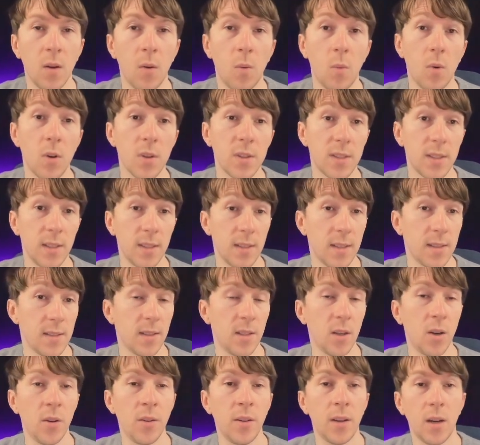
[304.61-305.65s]
Once this is
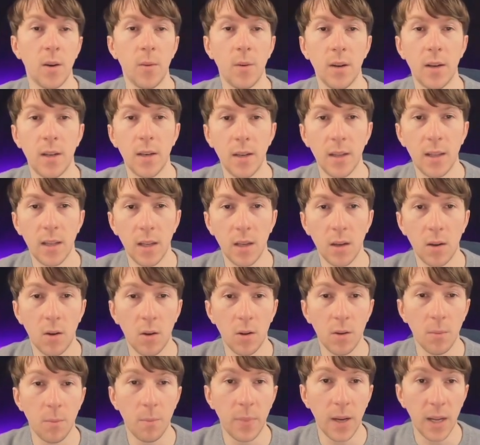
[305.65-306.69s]
done, I will click here
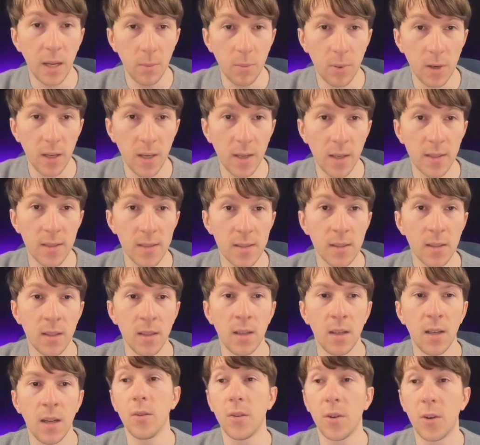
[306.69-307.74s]
on pipelines,
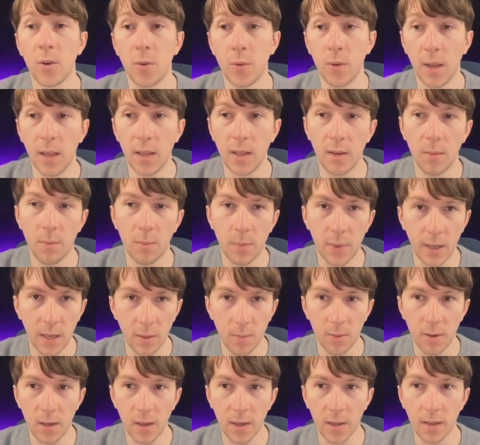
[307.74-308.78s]
on create
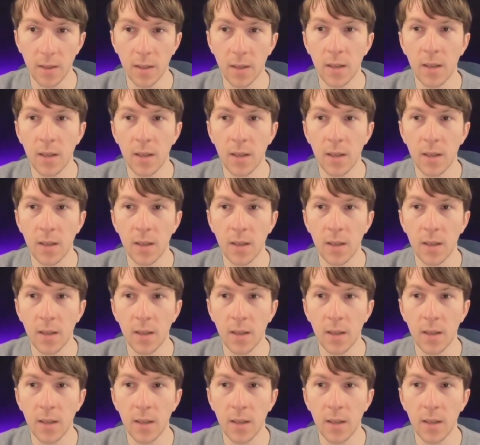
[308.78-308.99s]
pipeline.